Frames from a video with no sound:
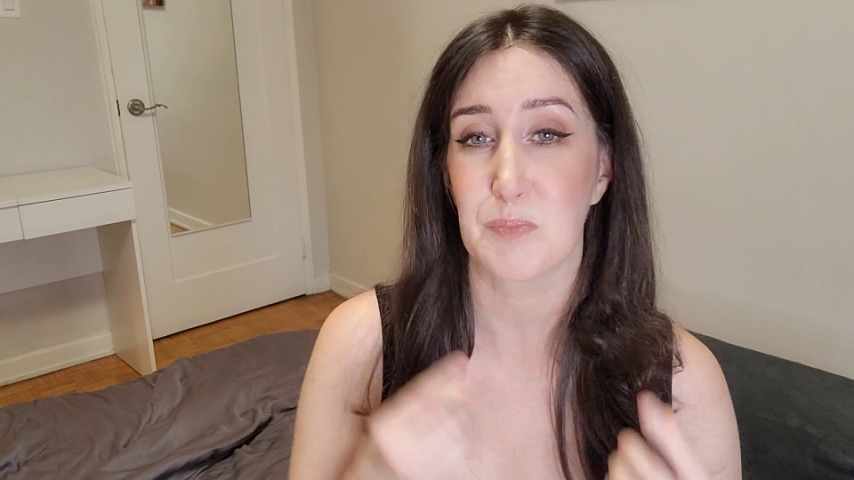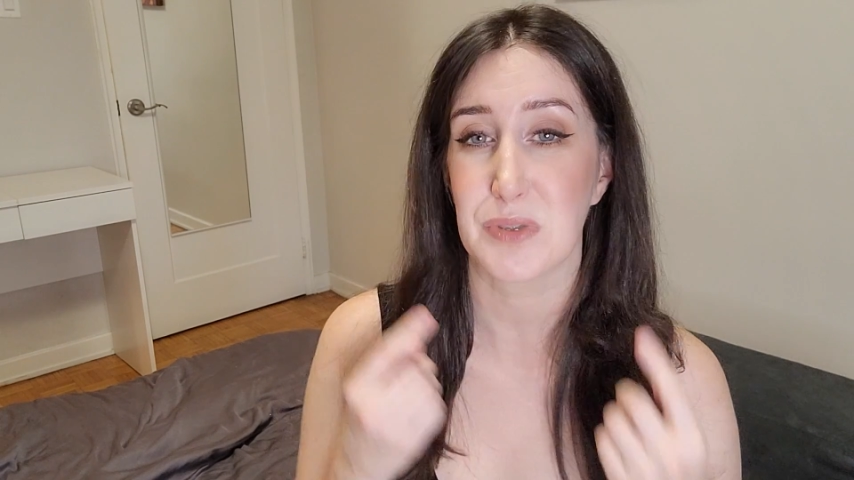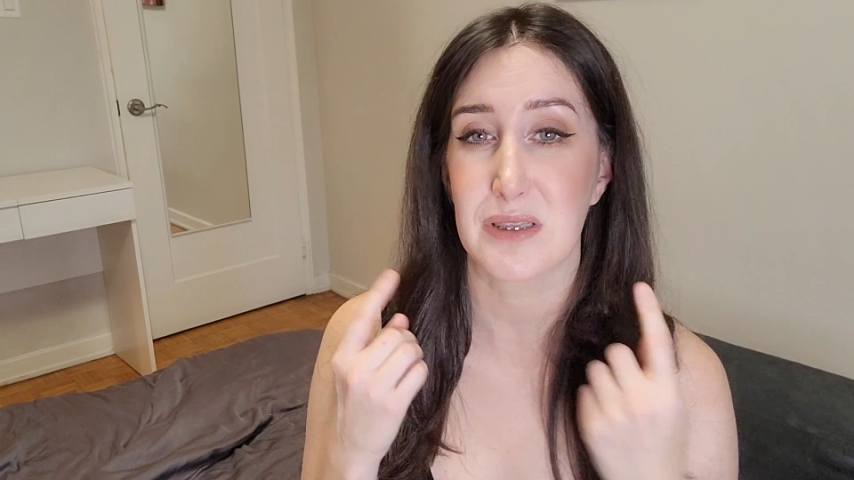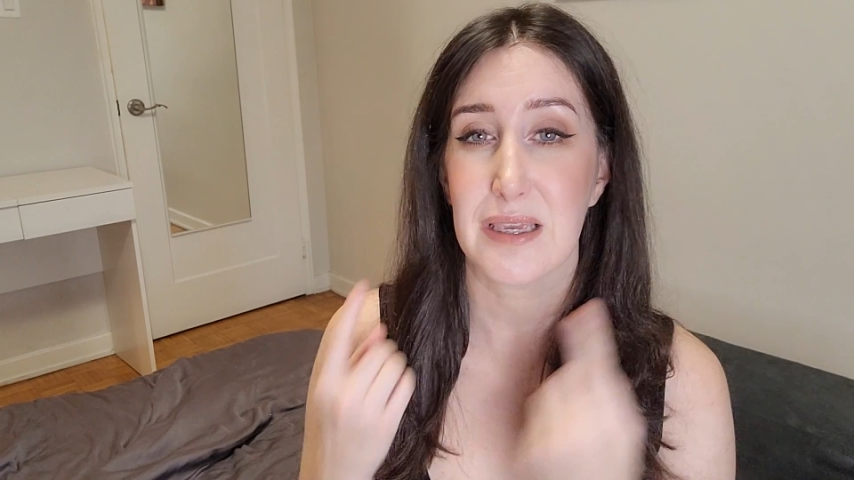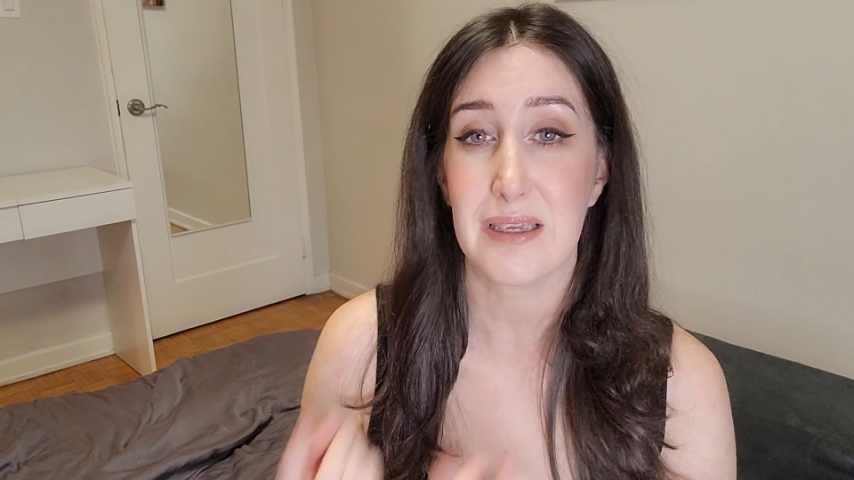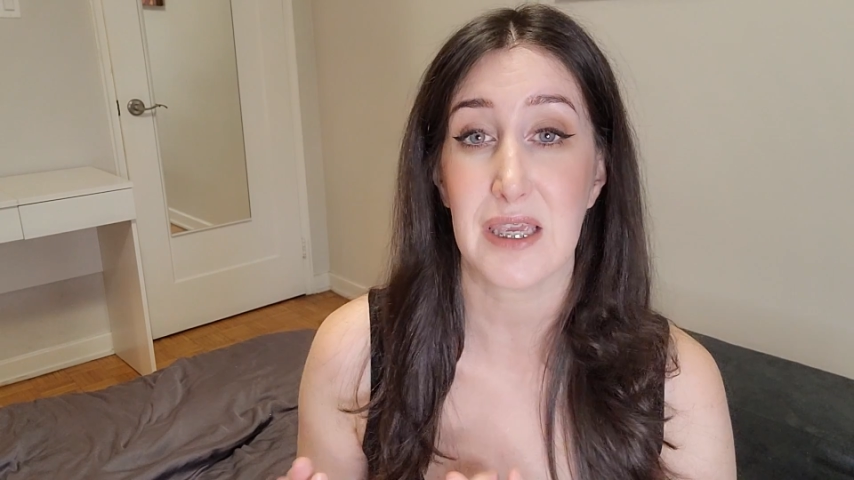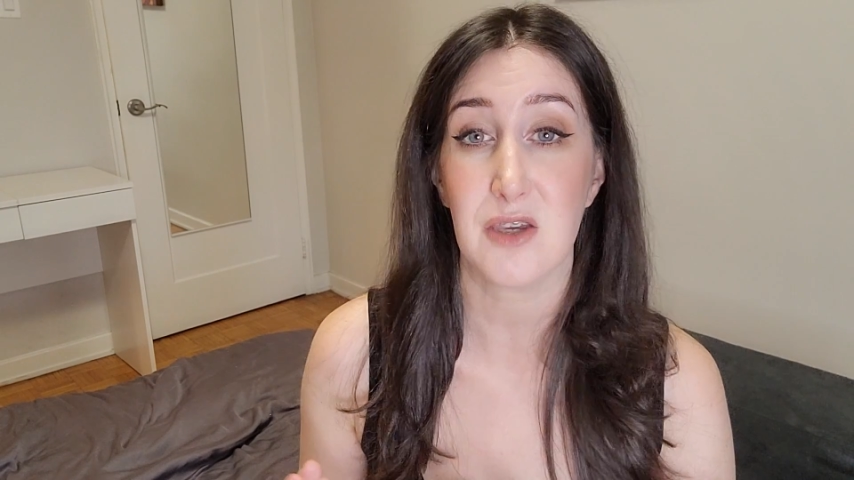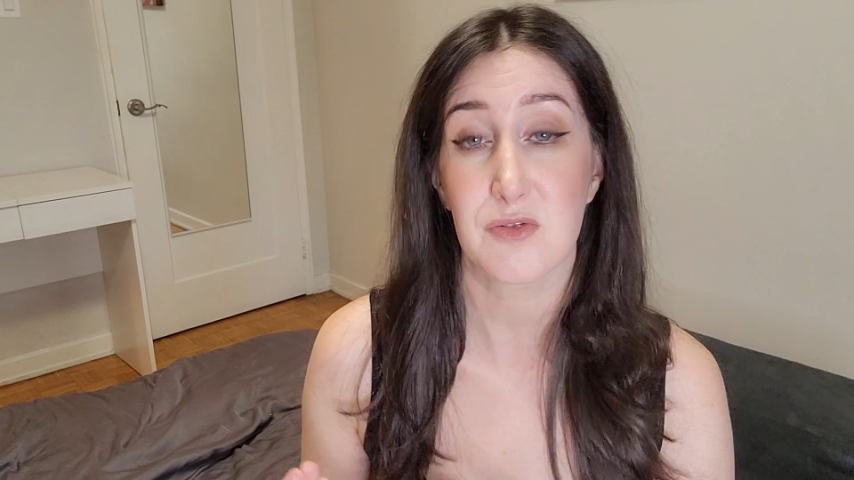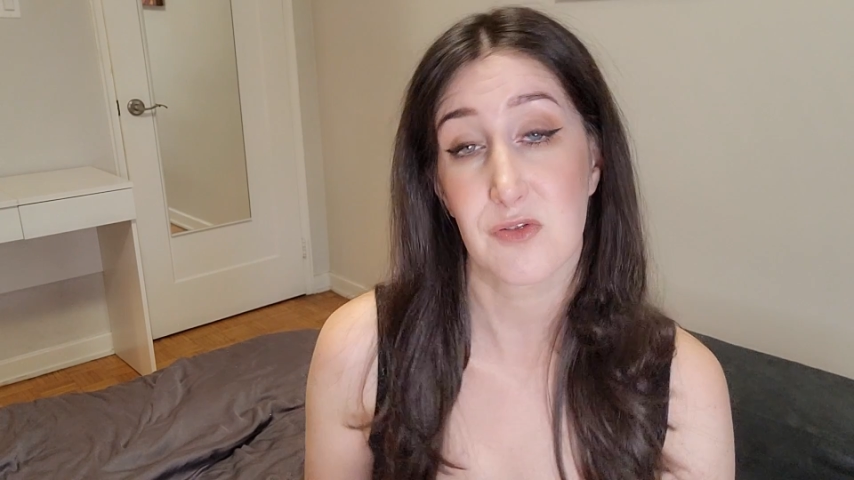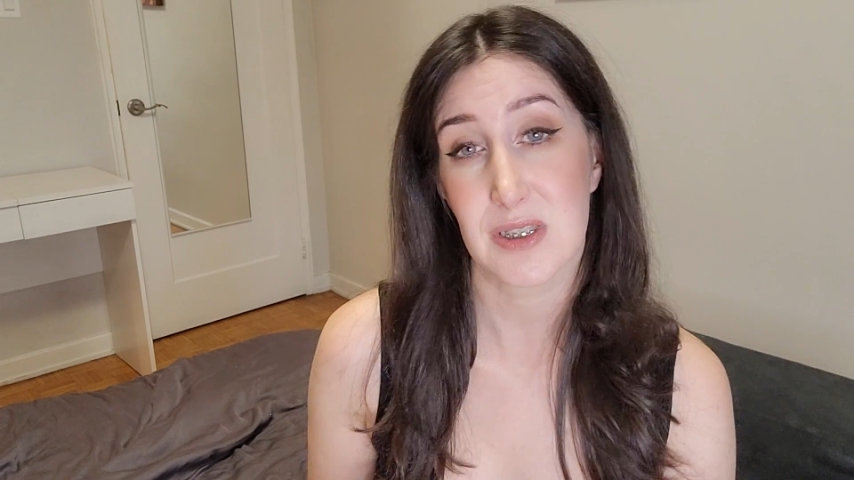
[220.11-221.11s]
but they
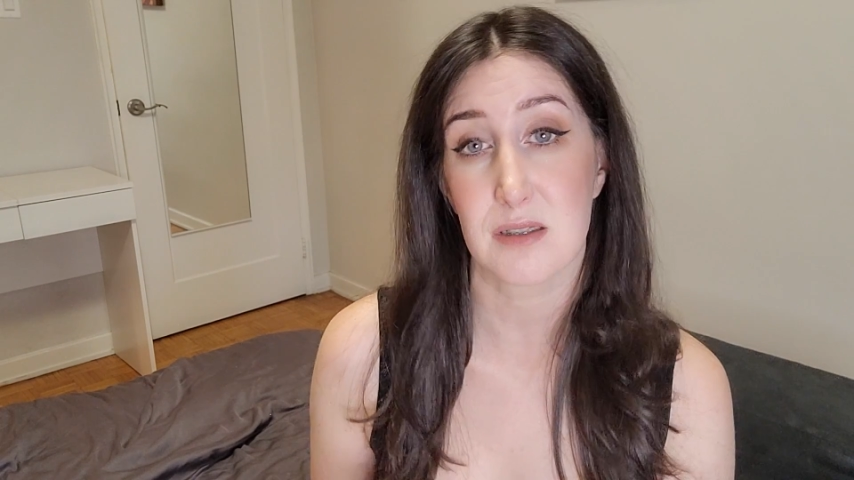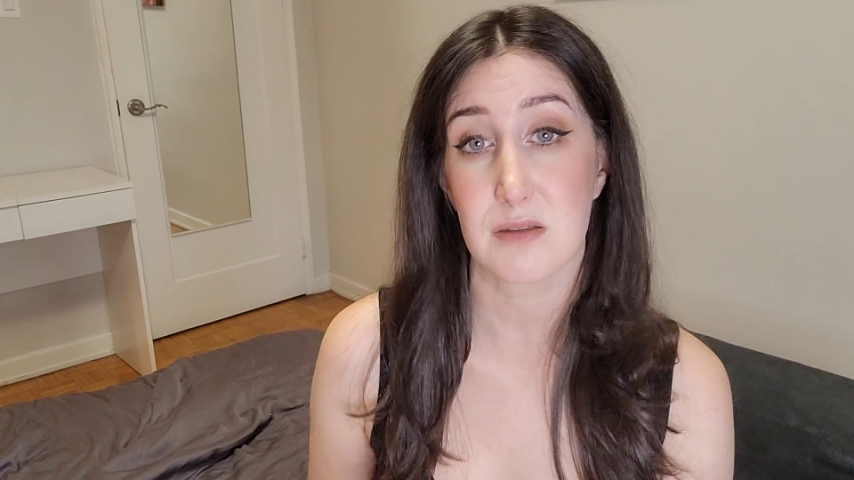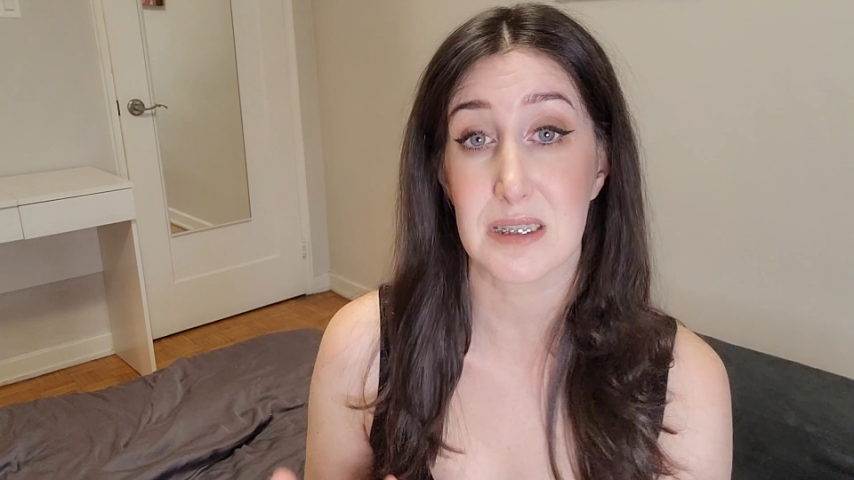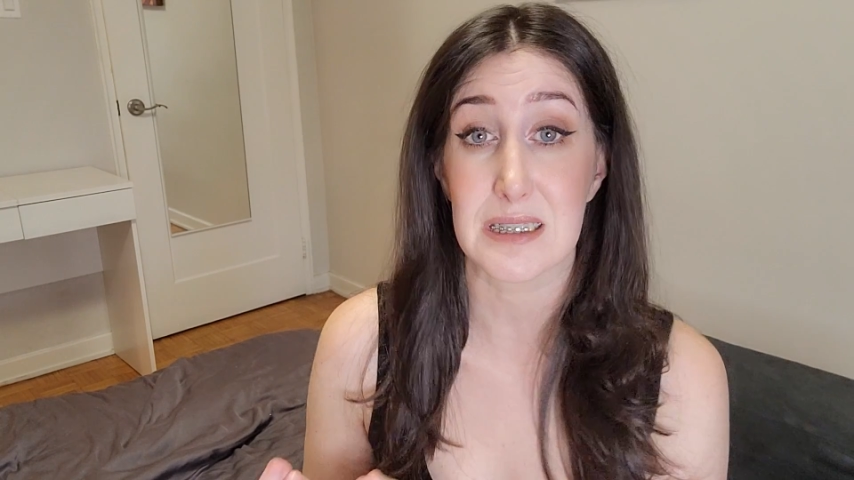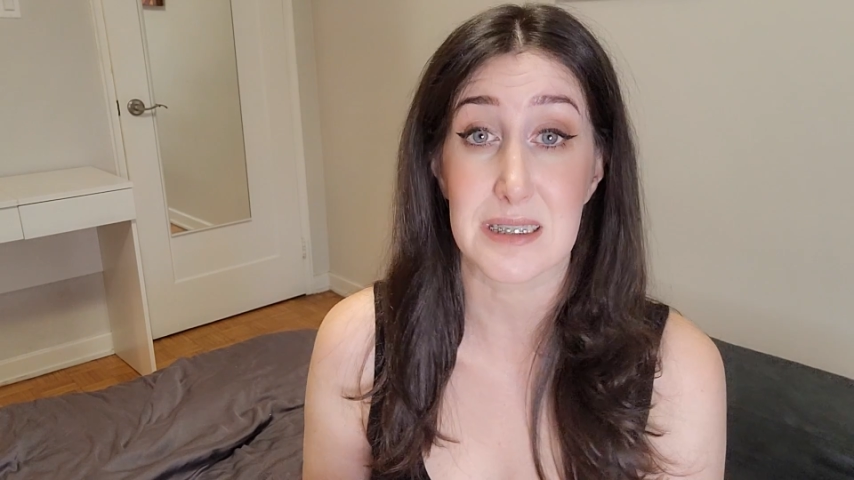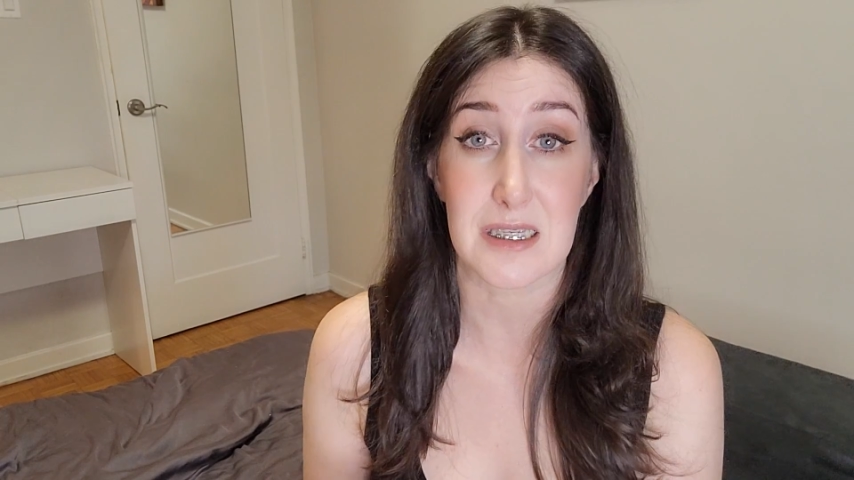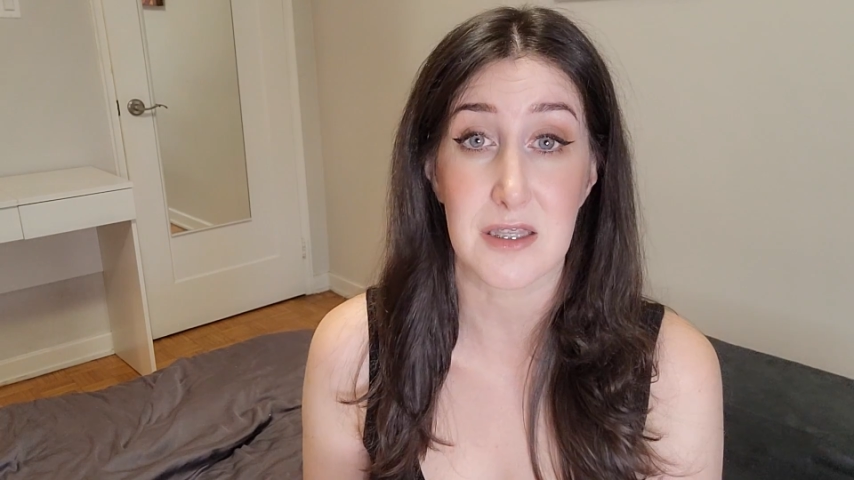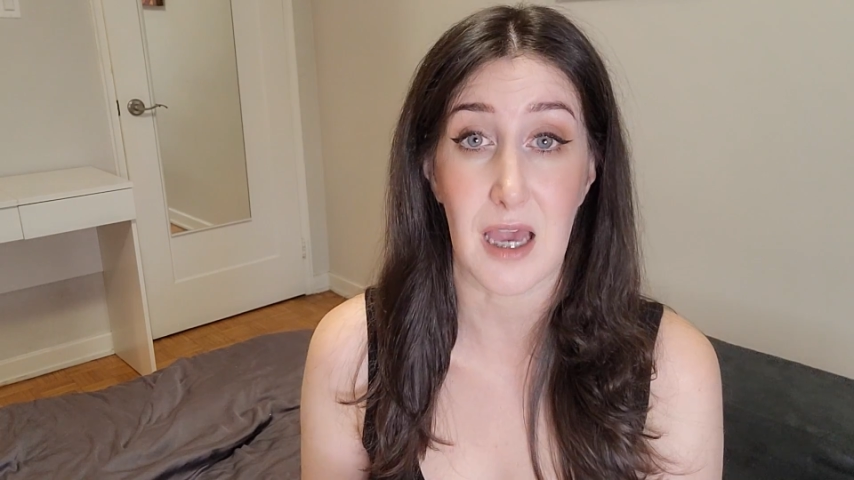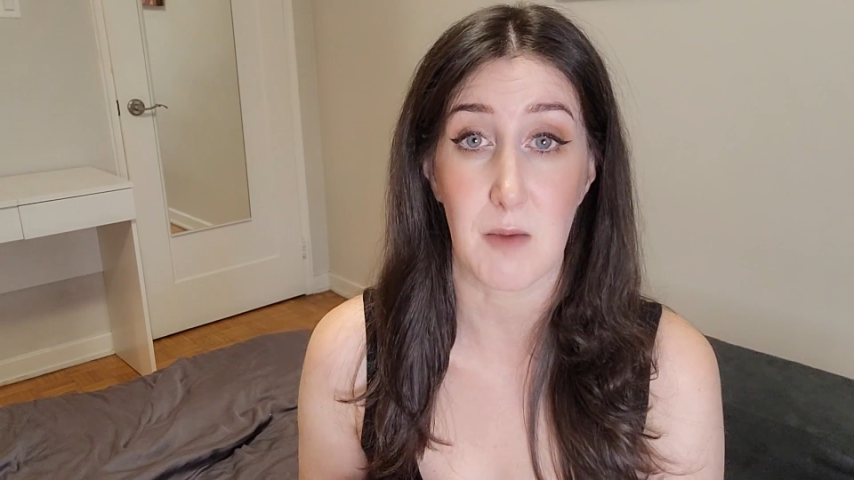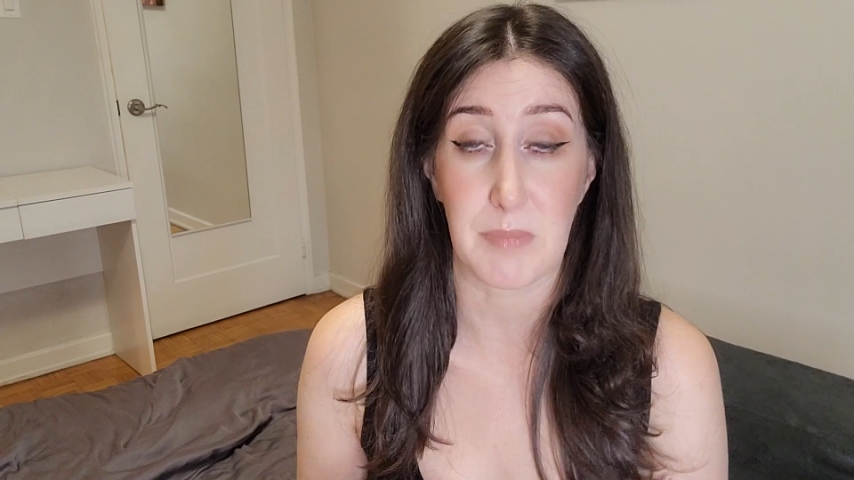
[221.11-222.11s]
can't physically see
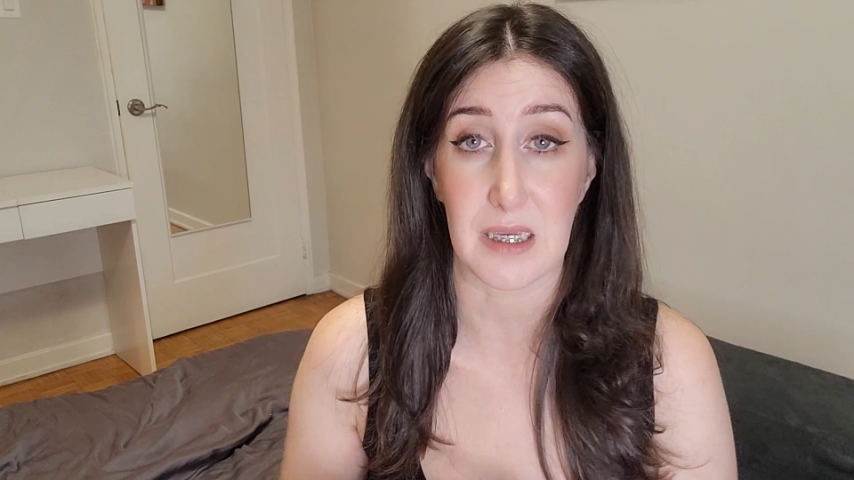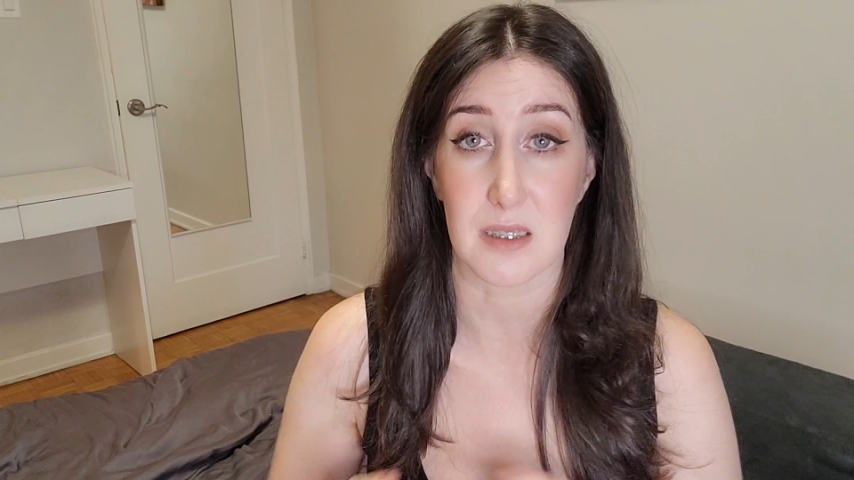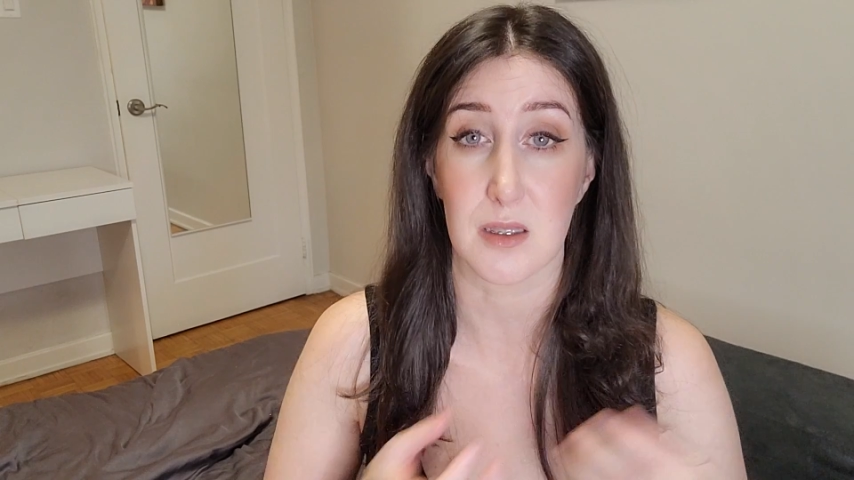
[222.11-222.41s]
that pain.